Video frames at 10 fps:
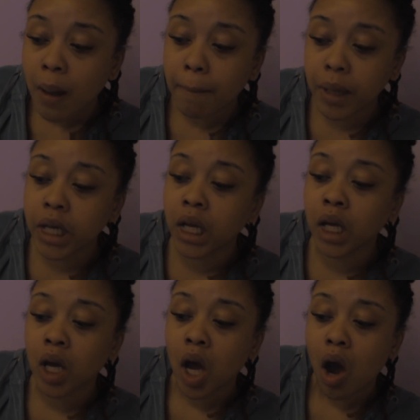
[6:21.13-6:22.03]

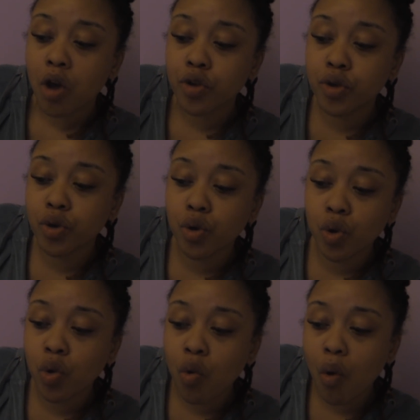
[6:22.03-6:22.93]
Meaning
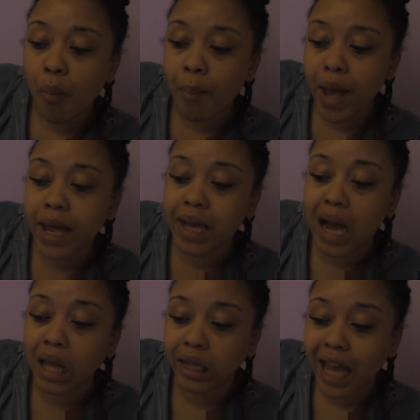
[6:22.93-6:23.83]
you may
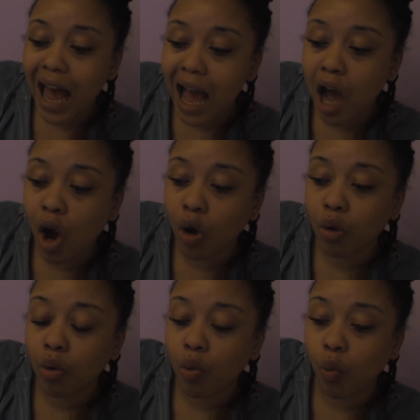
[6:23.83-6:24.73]

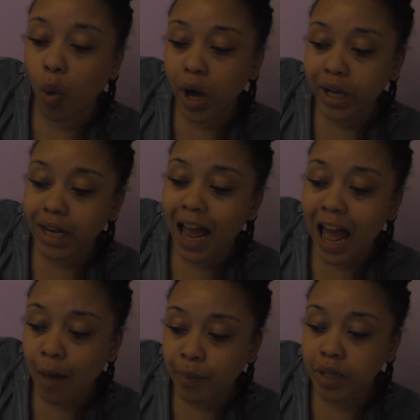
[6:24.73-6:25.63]
allow what
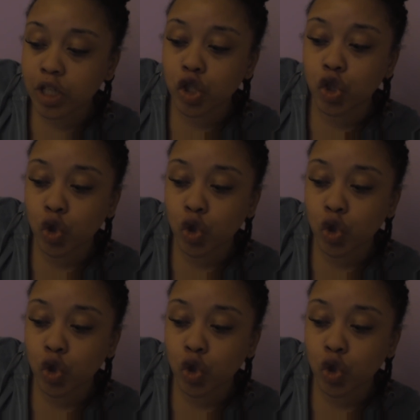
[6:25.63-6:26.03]
happens